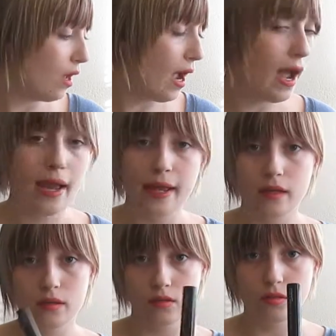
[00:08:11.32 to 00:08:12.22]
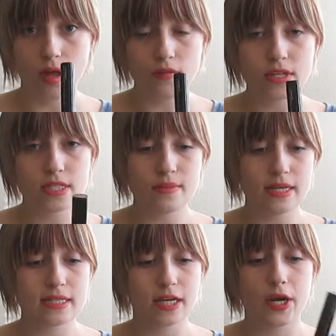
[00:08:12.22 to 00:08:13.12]
I love this
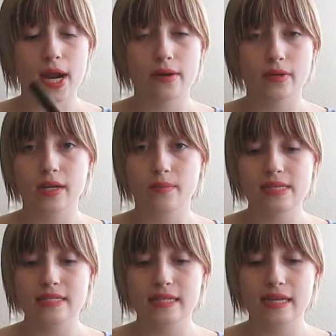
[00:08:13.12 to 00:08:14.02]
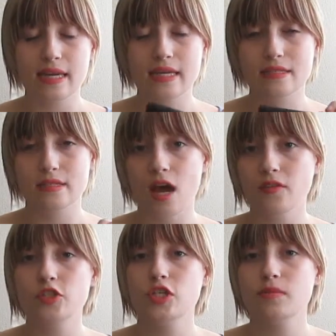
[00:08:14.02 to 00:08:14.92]
mascara. I recommend it. It's
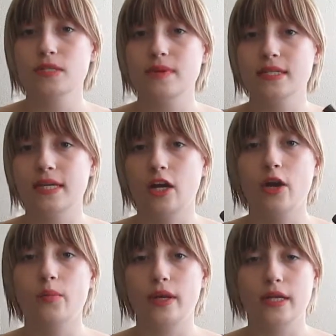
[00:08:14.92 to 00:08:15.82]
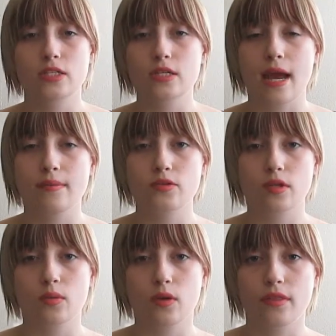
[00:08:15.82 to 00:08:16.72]
not the cheapest mascara, but it's
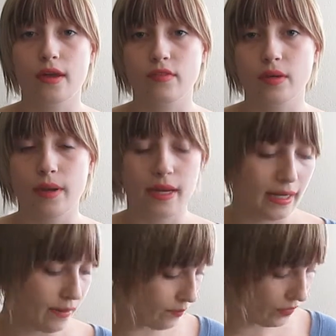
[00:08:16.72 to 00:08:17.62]
absolutely worth every penny.